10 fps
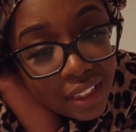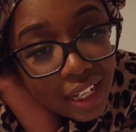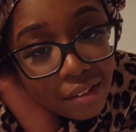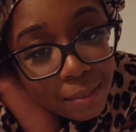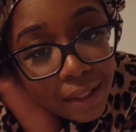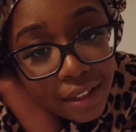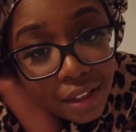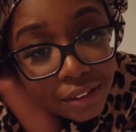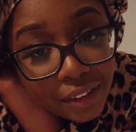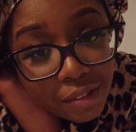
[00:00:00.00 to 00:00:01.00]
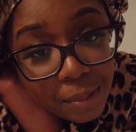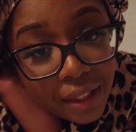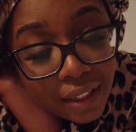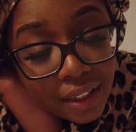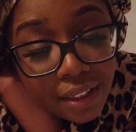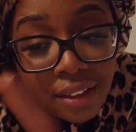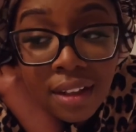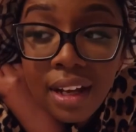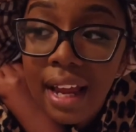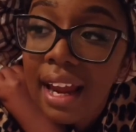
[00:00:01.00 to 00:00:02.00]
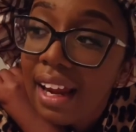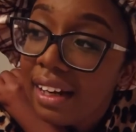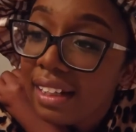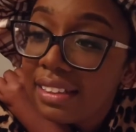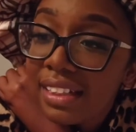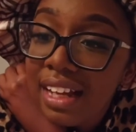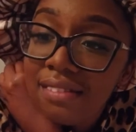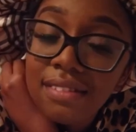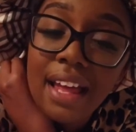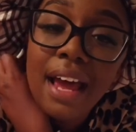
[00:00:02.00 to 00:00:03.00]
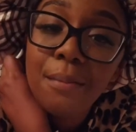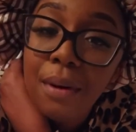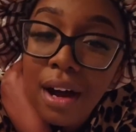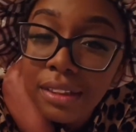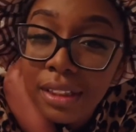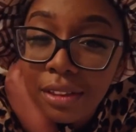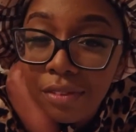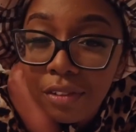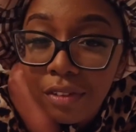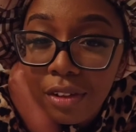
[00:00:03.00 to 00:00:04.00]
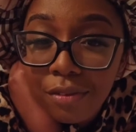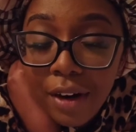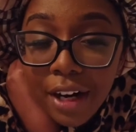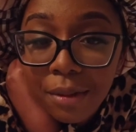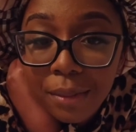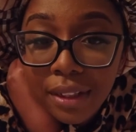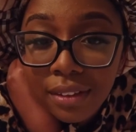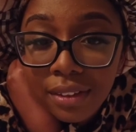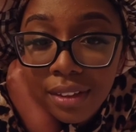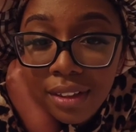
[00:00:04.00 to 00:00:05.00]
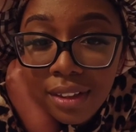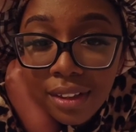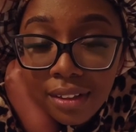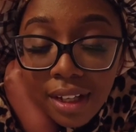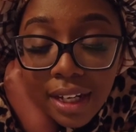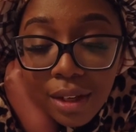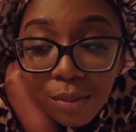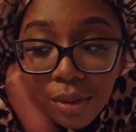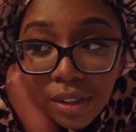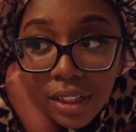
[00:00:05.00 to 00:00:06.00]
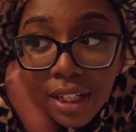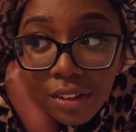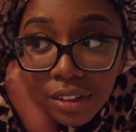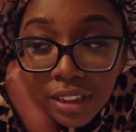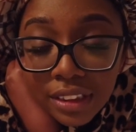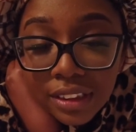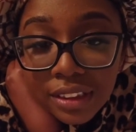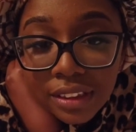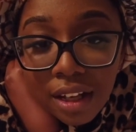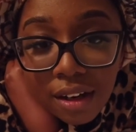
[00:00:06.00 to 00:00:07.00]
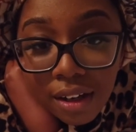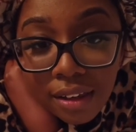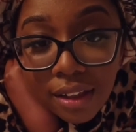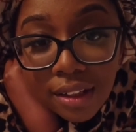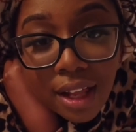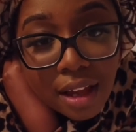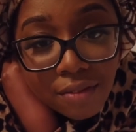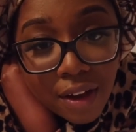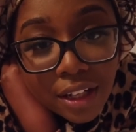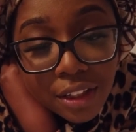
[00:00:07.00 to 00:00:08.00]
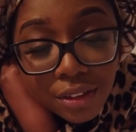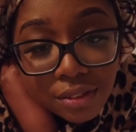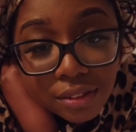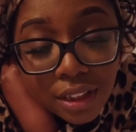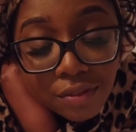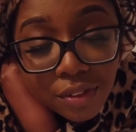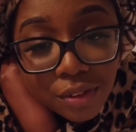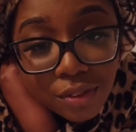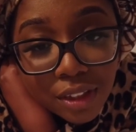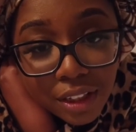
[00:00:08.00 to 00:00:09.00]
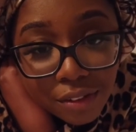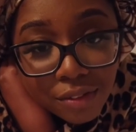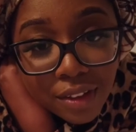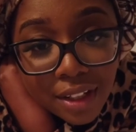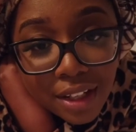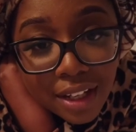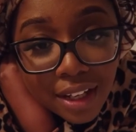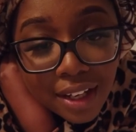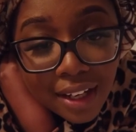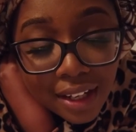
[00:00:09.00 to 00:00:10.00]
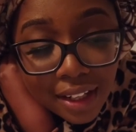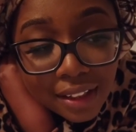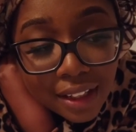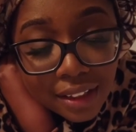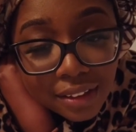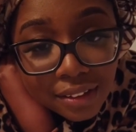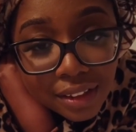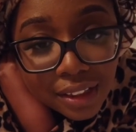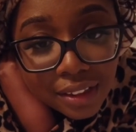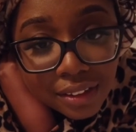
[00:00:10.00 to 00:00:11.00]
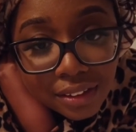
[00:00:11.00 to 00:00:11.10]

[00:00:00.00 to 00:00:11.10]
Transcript: Everybody knows everybody here. And it's not that positive of an environment. Like, it will literally suck the life out of you if you live in Atlanta. Like,